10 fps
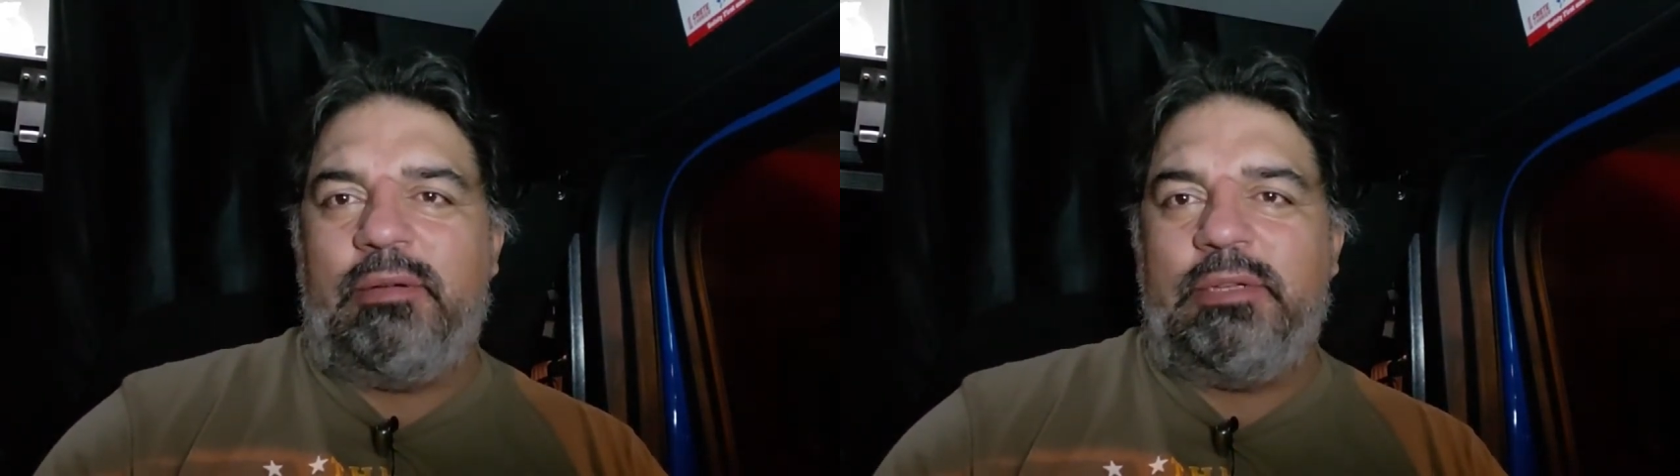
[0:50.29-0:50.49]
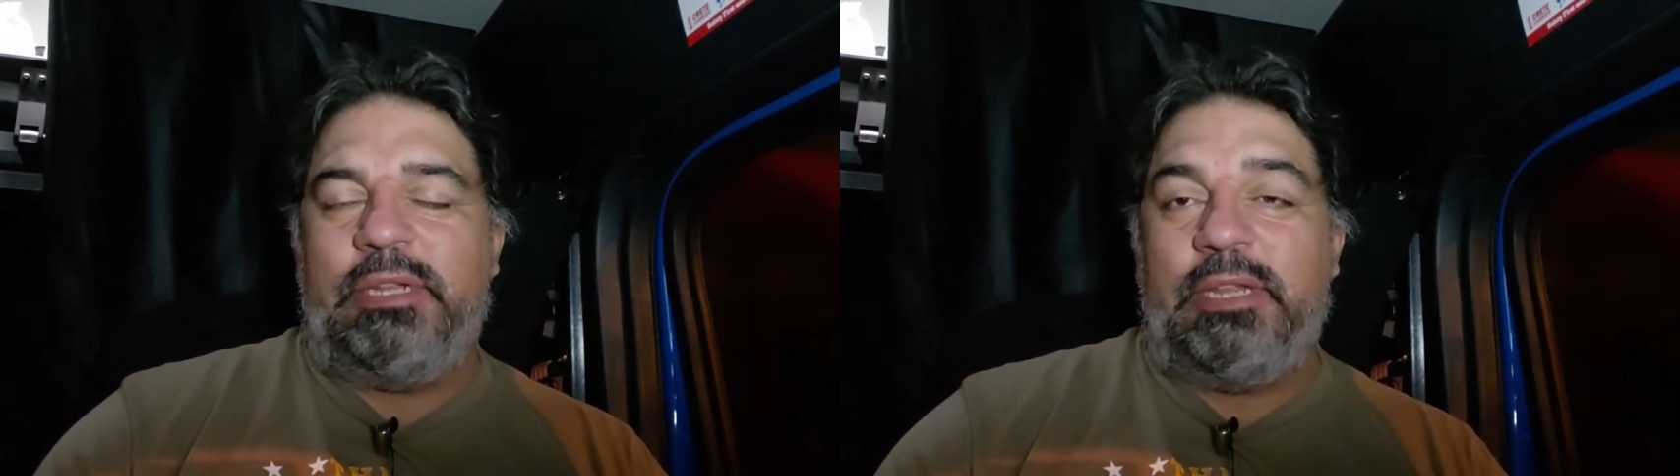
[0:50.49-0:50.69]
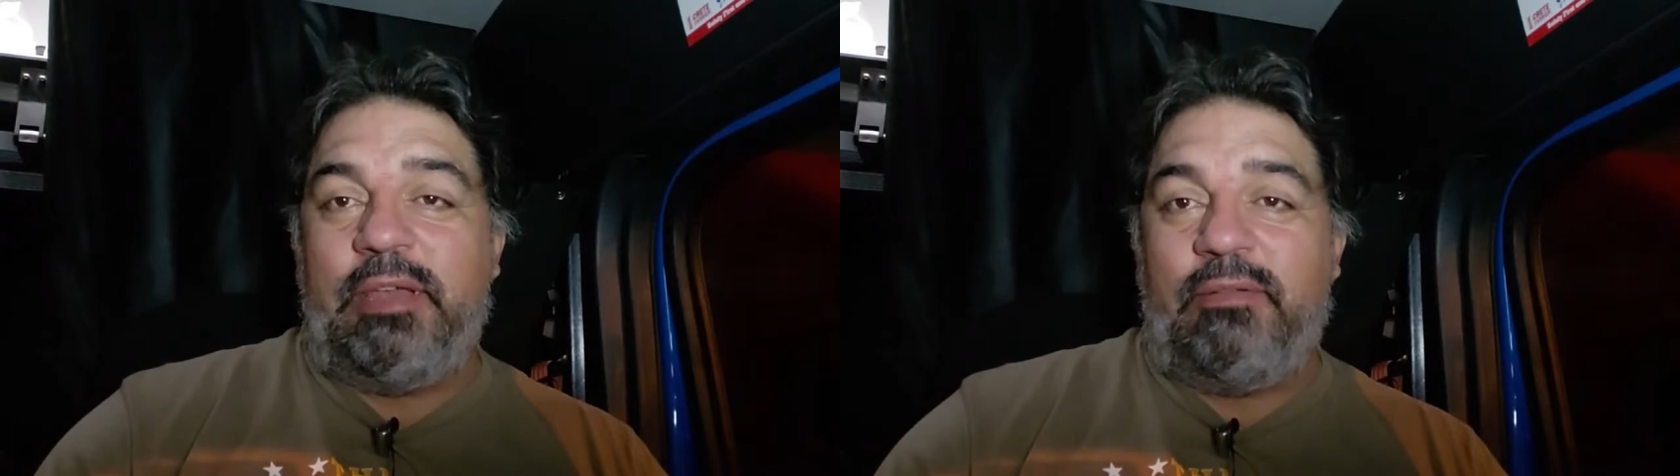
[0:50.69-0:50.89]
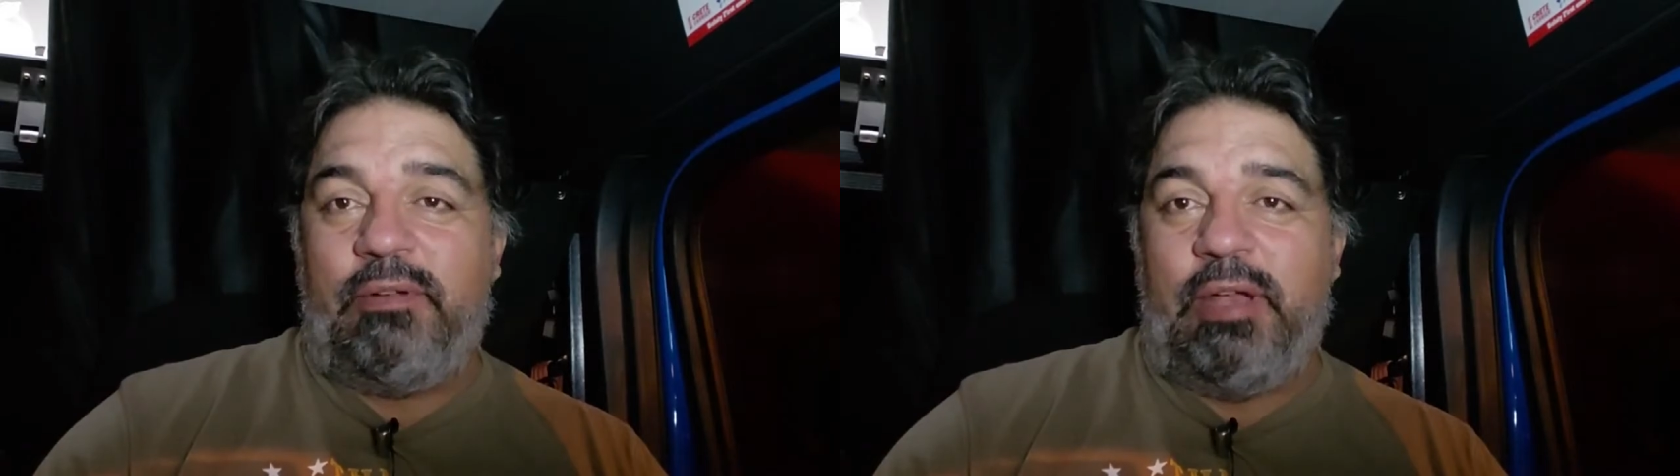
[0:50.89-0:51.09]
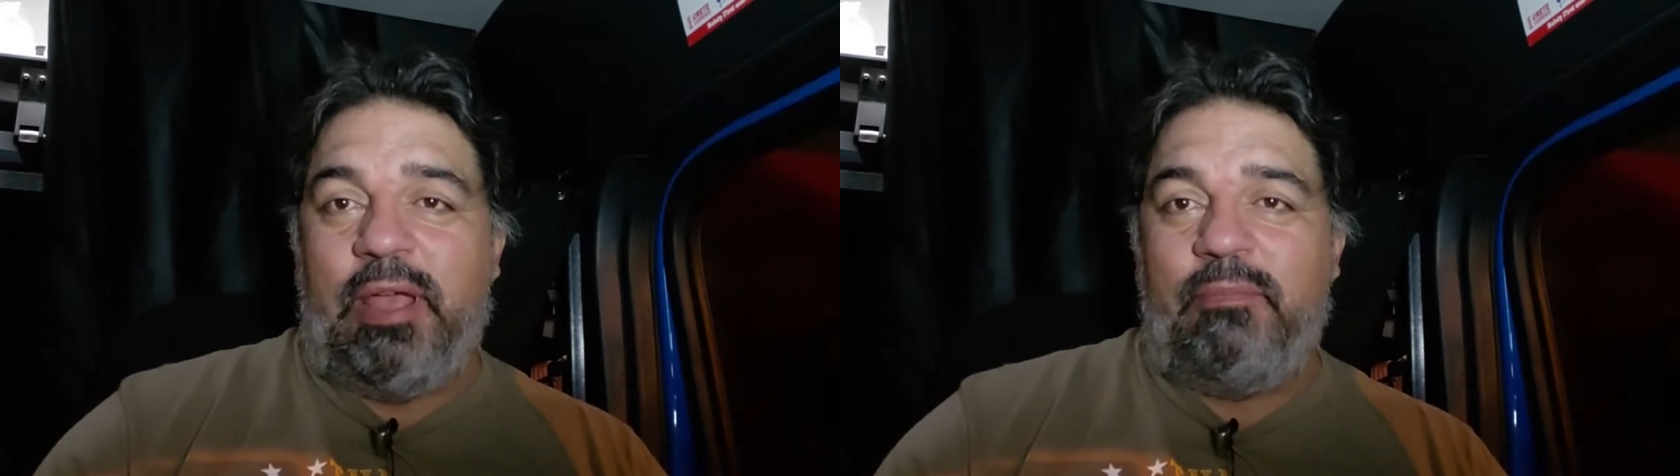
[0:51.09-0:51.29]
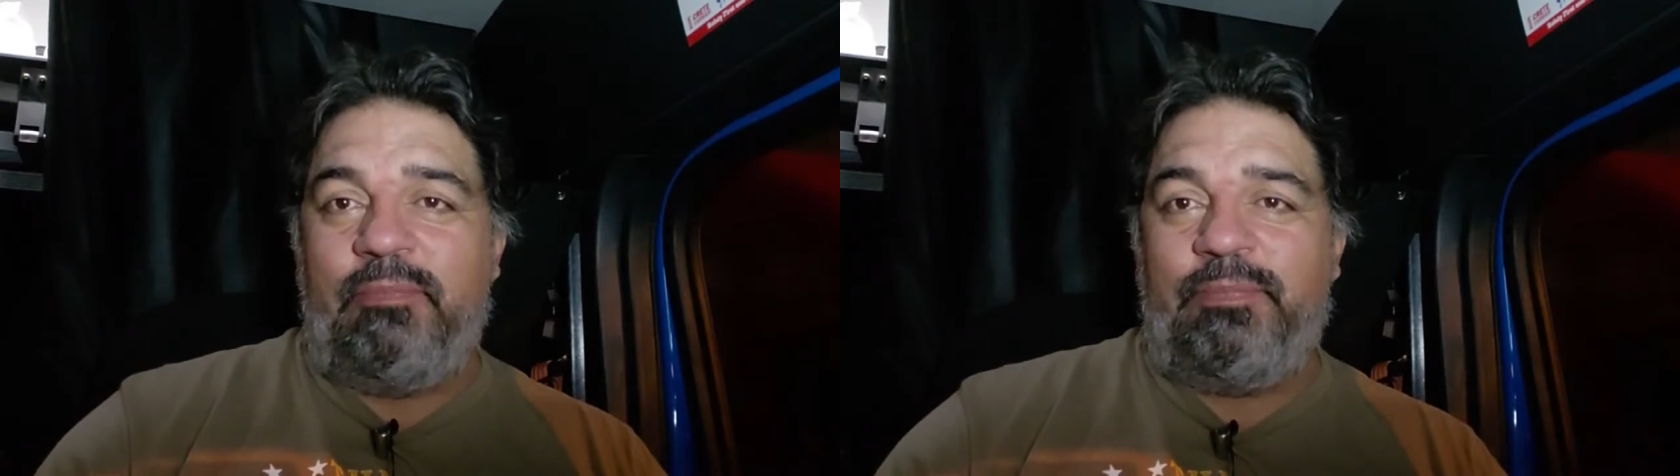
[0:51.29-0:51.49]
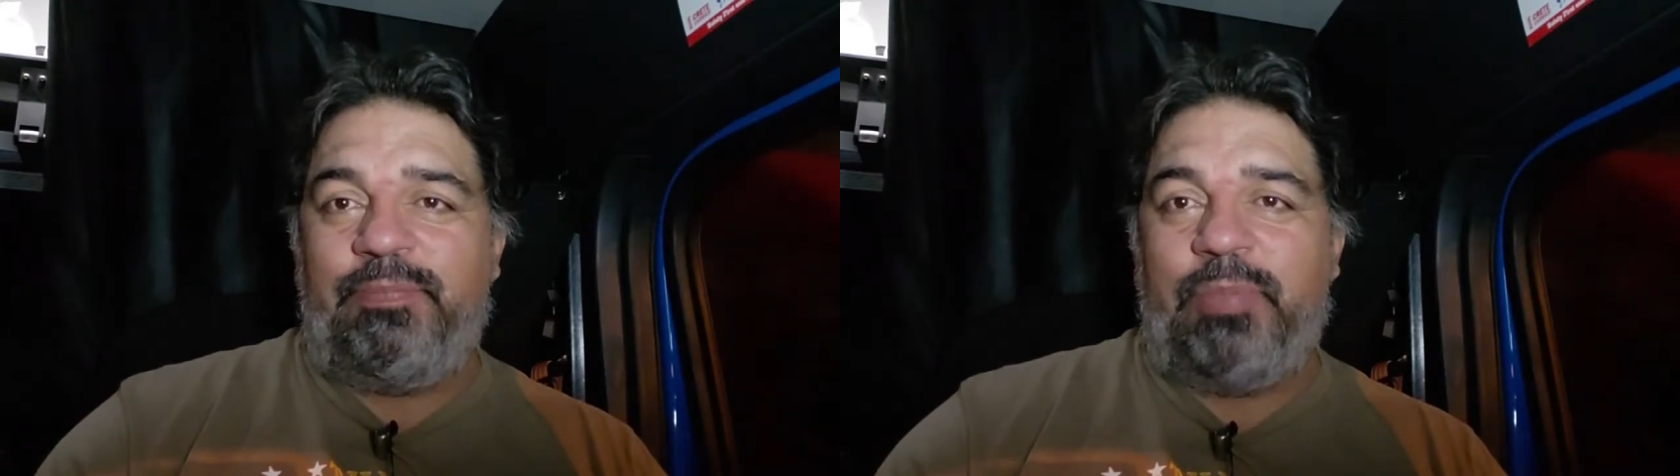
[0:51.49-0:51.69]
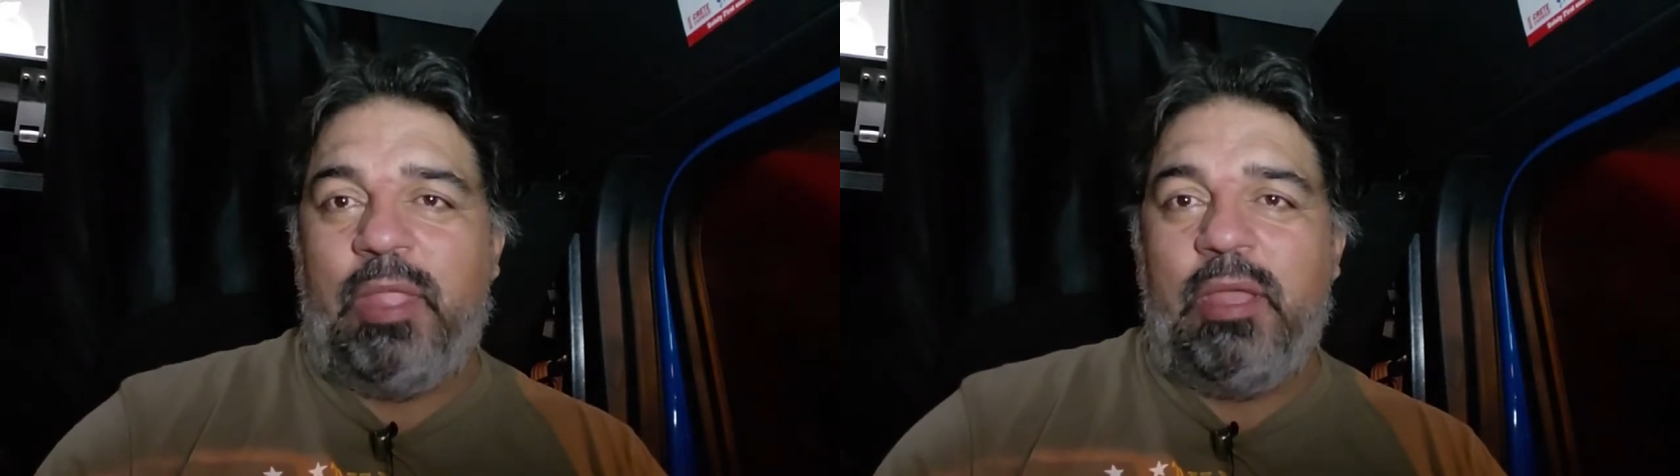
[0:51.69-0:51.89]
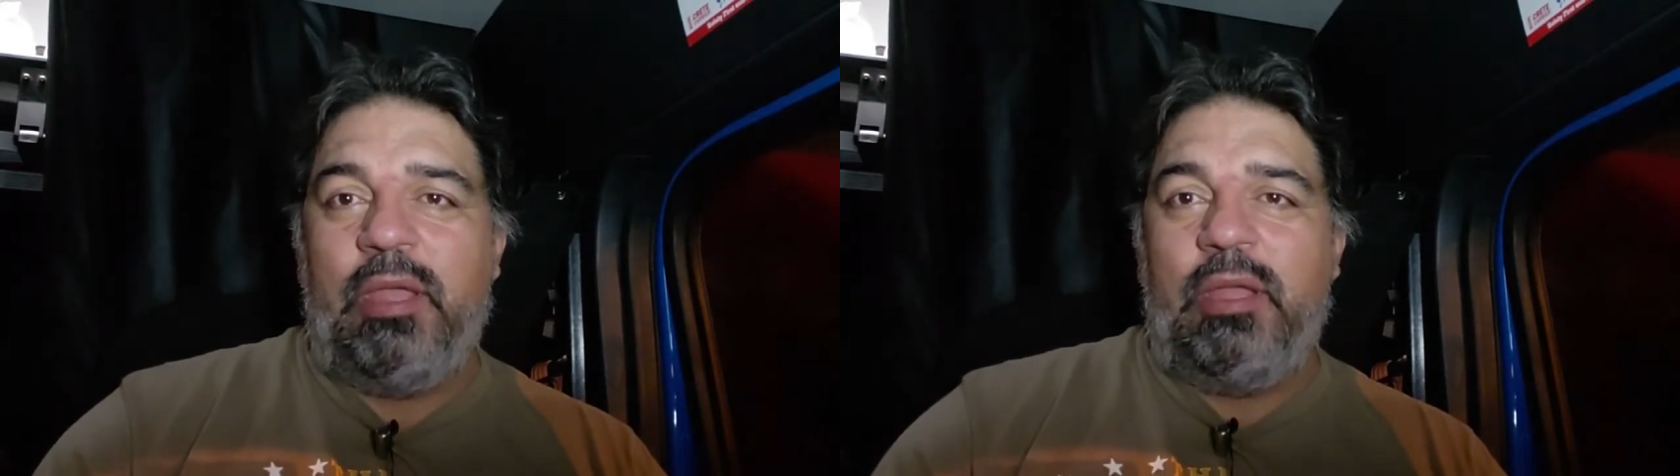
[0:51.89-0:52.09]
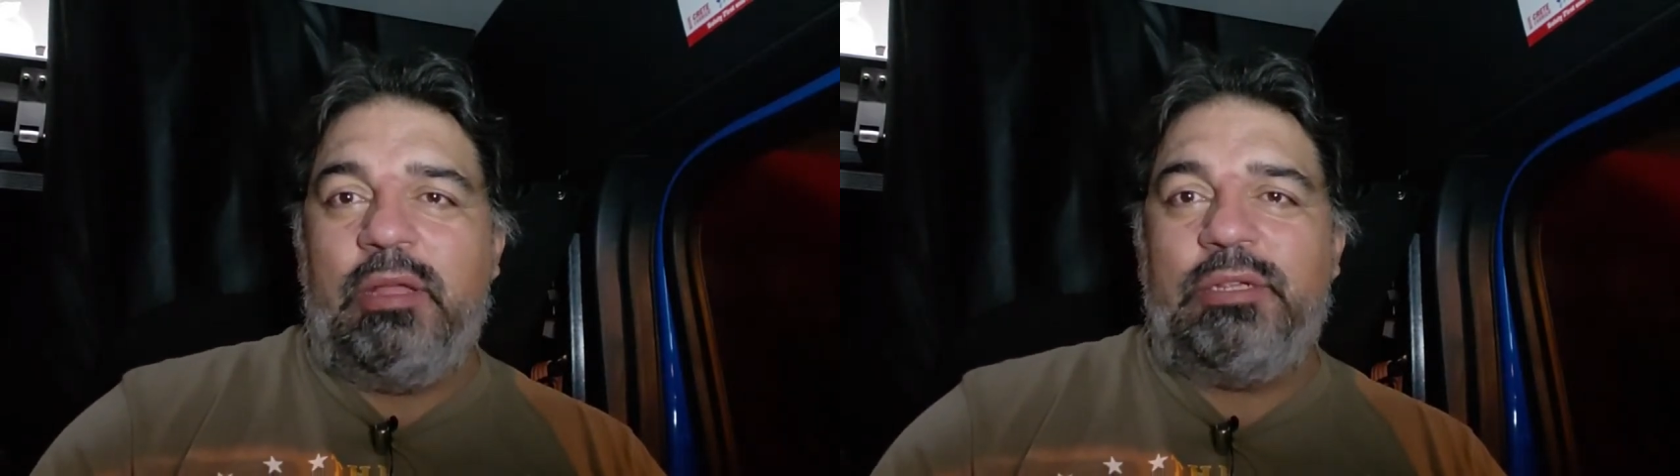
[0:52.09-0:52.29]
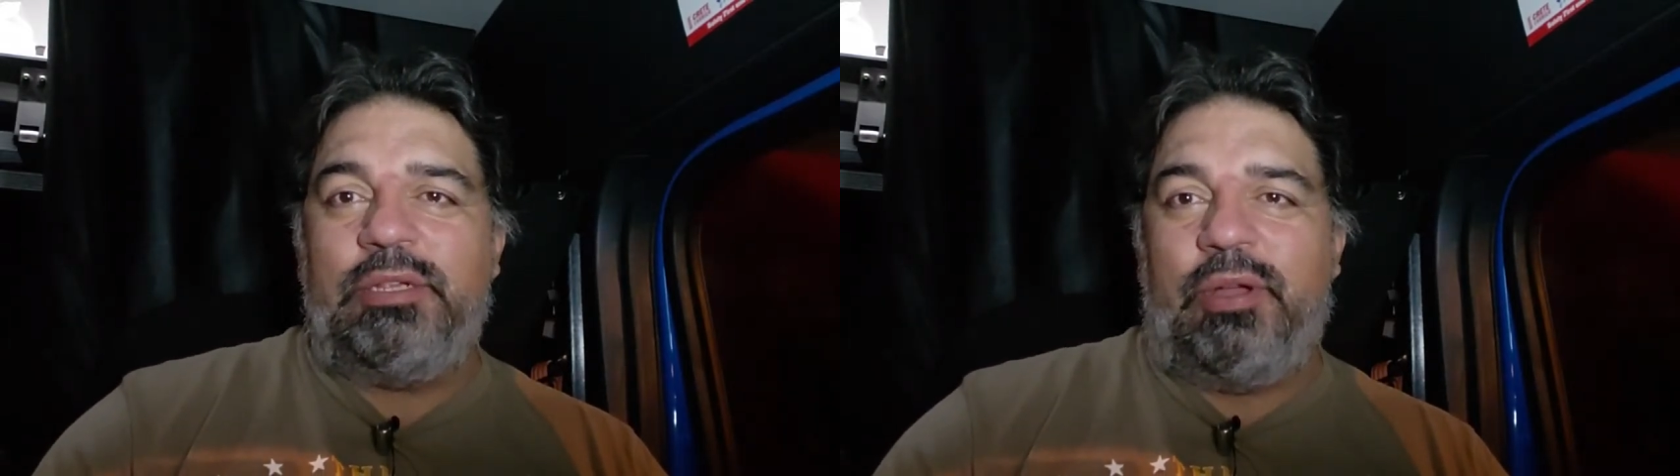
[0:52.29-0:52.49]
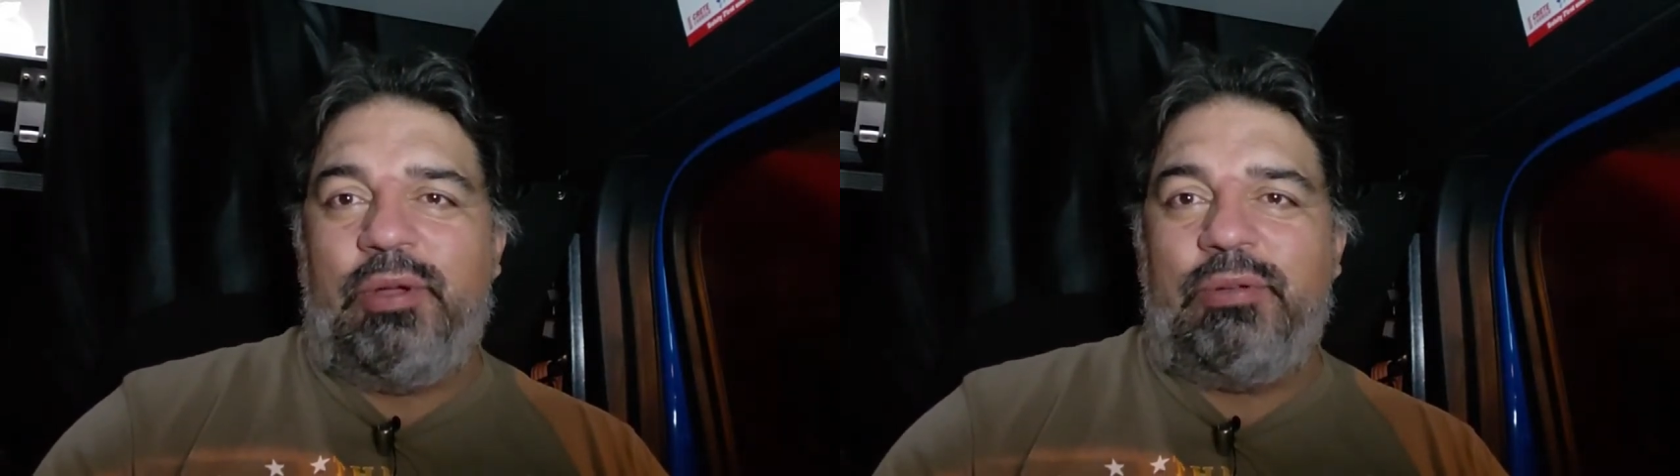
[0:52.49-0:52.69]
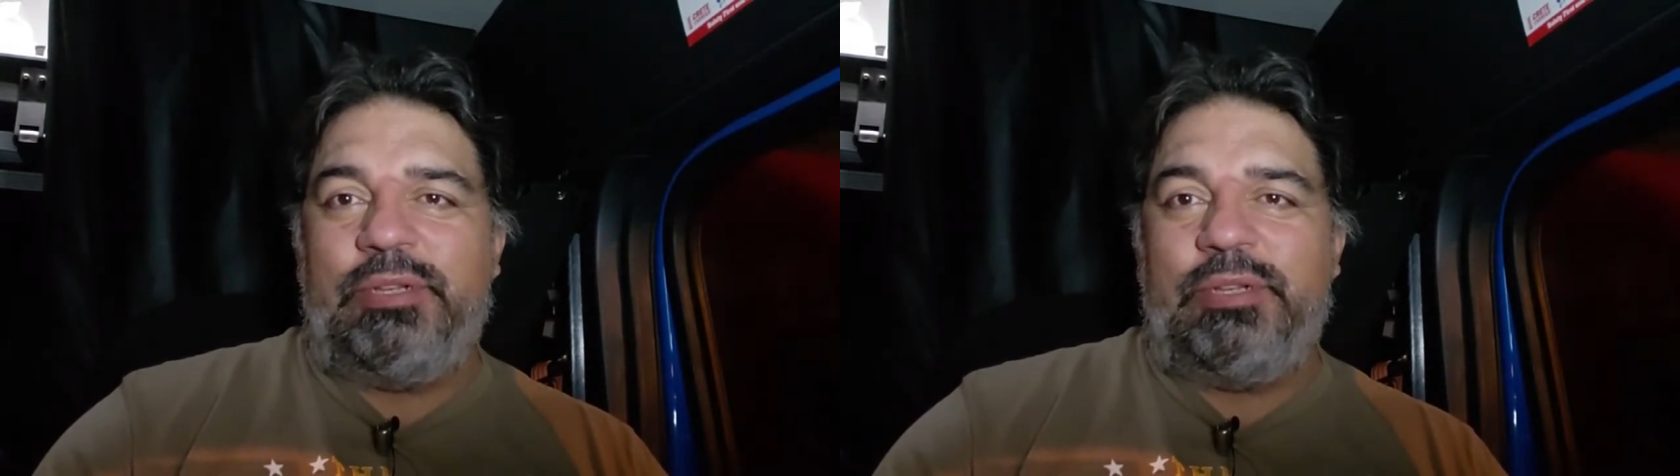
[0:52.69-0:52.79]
Did give her a name, so